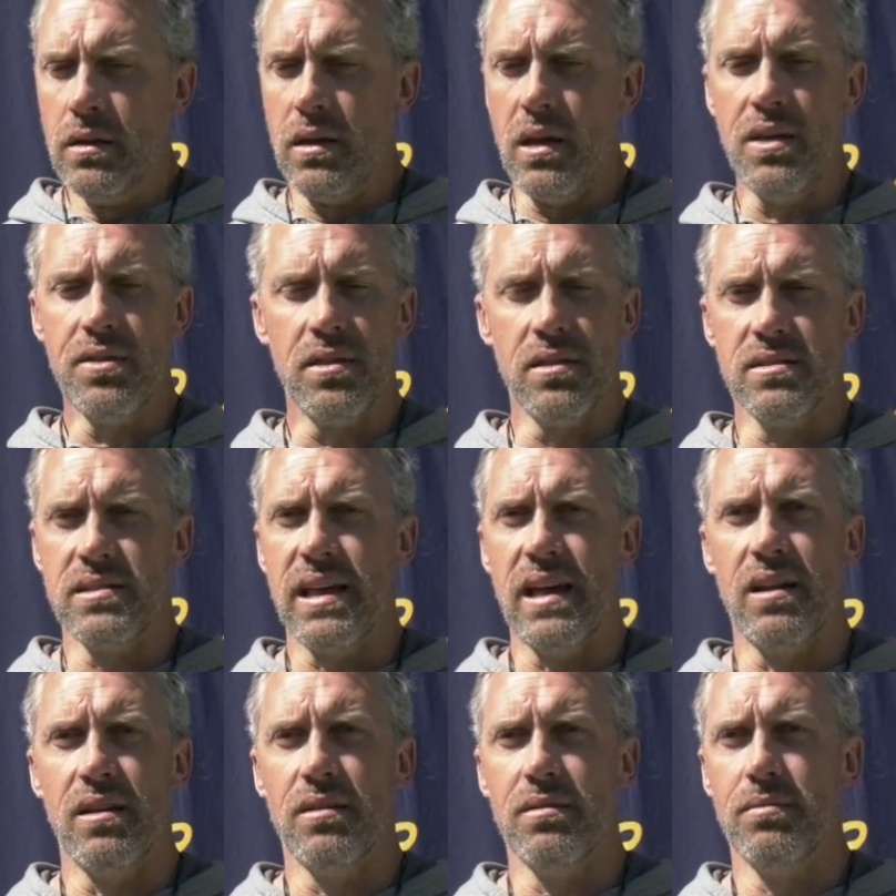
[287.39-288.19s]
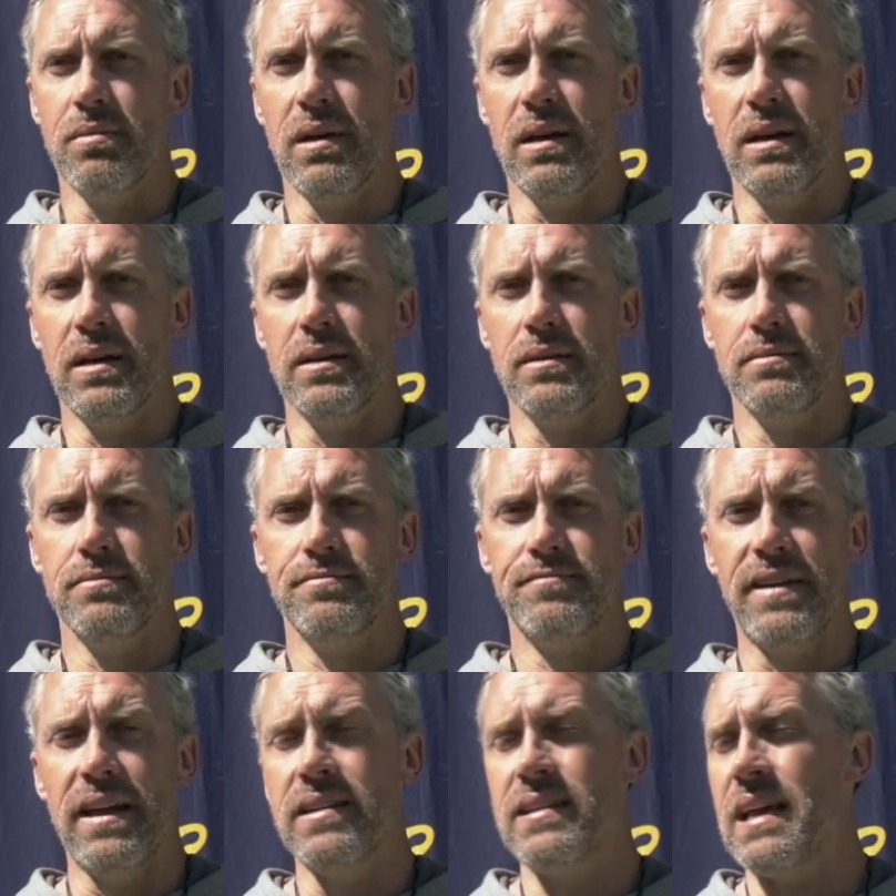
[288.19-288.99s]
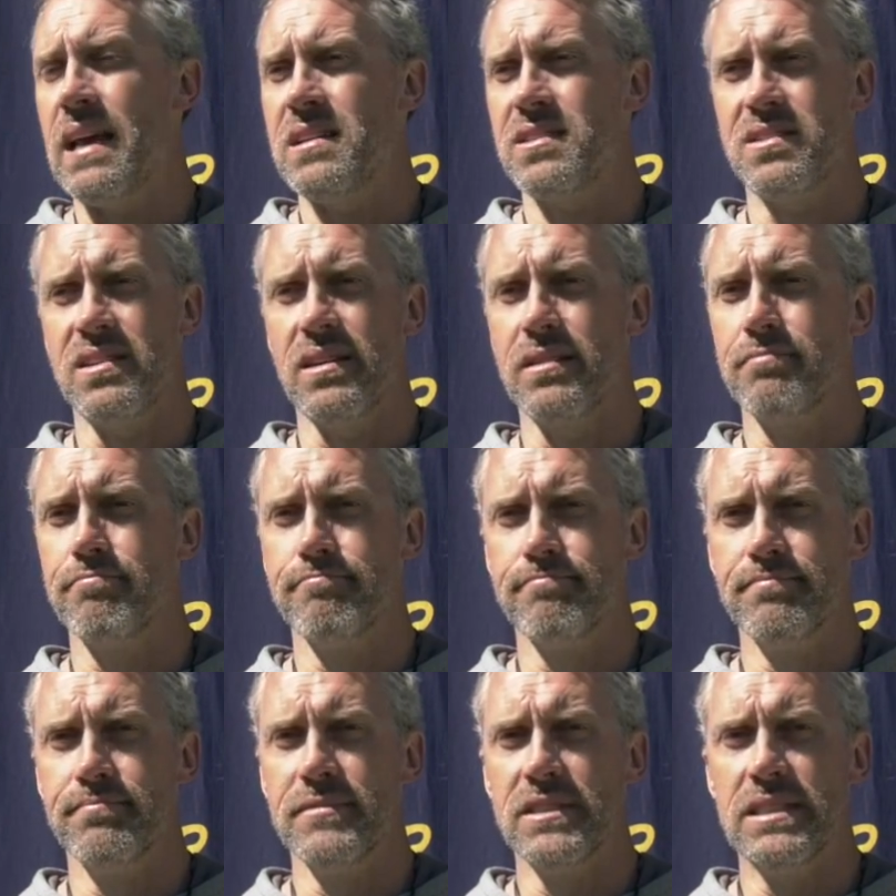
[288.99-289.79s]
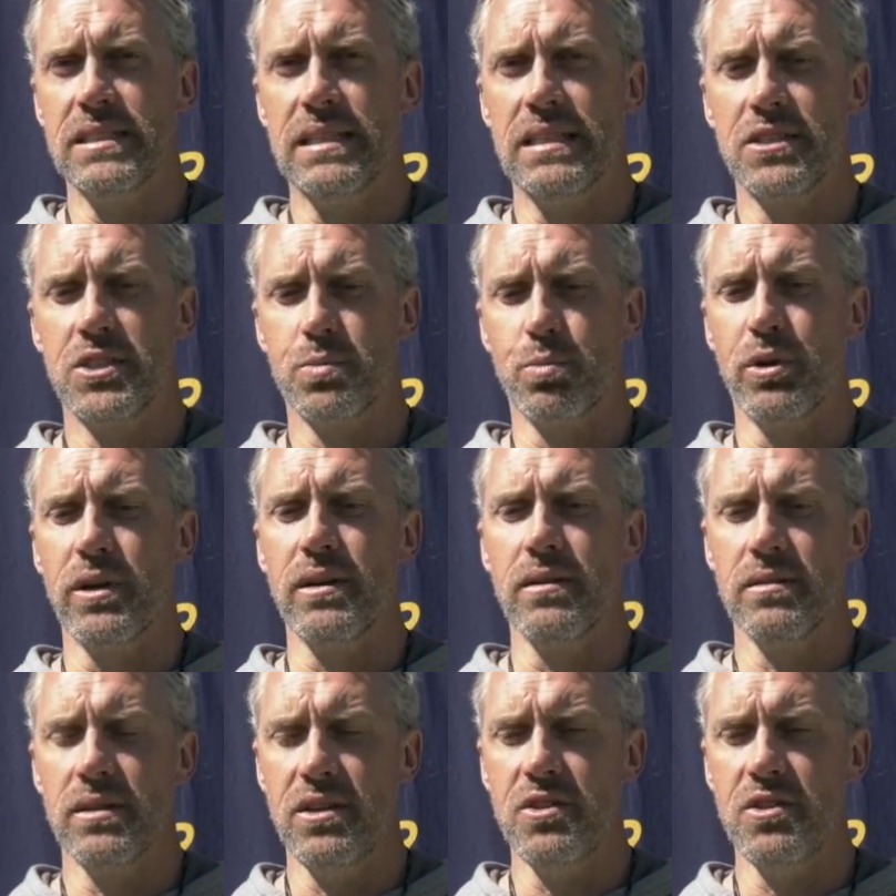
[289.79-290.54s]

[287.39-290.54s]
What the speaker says: Ethan's had a fantastic spring.